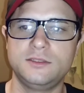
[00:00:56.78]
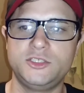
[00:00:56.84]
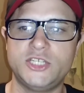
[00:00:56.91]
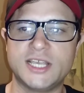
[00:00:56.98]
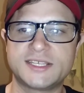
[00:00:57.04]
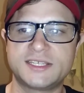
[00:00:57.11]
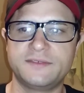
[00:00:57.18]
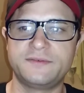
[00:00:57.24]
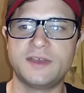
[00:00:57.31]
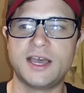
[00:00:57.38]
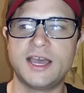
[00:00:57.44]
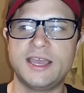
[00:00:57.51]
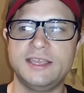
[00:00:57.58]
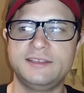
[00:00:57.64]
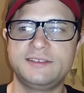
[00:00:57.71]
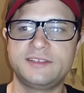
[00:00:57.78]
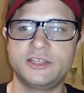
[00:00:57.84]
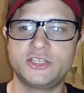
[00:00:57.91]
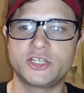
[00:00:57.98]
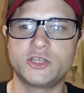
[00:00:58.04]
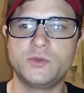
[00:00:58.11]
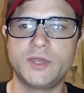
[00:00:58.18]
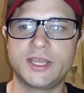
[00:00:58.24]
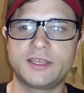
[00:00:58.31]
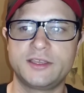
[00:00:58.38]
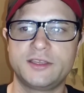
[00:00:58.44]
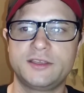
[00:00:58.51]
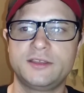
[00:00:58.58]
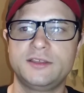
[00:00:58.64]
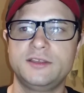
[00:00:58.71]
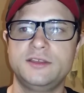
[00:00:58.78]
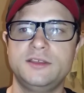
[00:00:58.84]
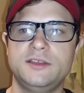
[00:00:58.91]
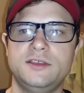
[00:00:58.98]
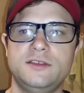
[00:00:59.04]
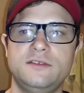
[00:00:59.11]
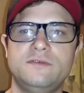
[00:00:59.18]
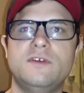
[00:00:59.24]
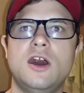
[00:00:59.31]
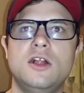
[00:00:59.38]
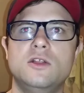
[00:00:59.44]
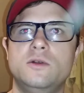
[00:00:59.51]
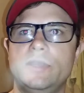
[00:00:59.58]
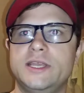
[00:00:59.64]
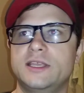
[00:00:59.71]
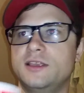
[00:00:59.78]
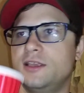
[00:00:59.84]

justify such a quick following.